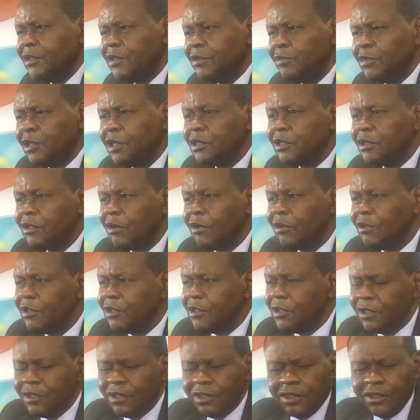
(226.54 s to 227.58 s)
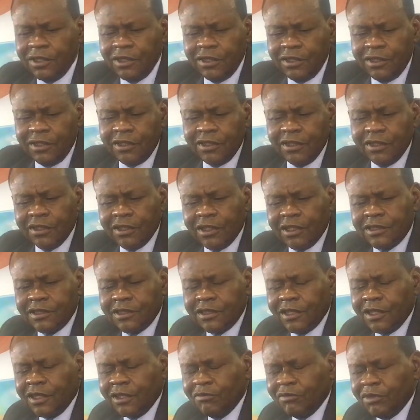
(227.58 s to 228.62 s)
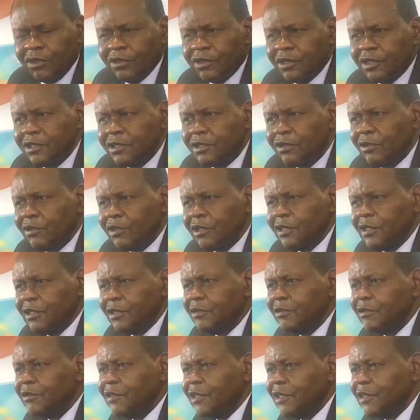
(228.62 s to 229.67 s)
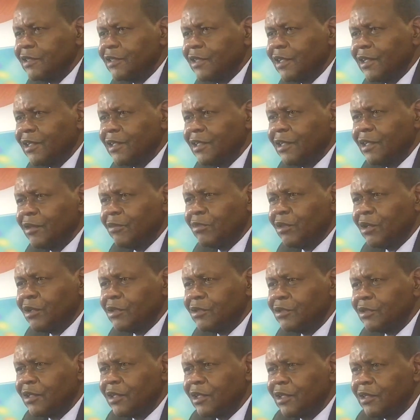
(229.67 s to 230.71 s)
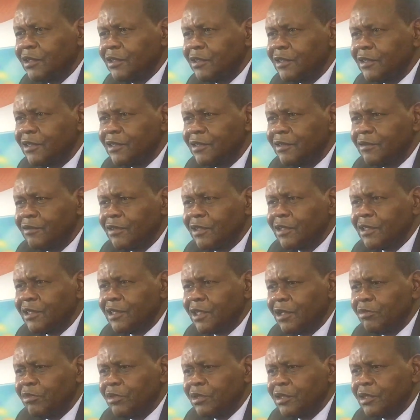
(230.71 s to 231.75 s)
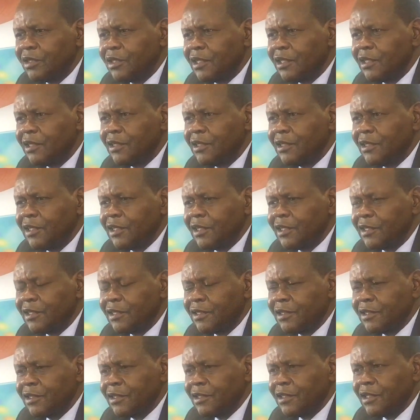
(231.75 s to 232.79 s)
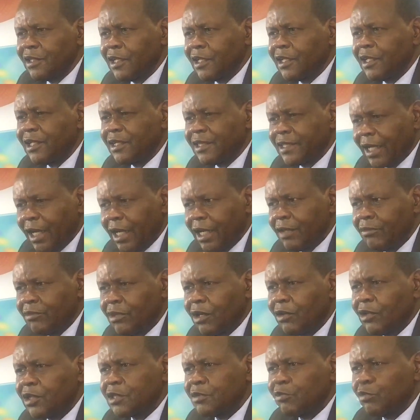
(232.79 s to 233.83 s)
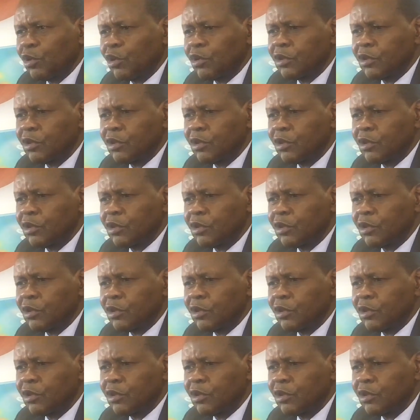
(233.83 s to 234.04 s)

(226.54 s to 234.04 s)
me. So that's about the story that I hear about it's what happened at the time I was born.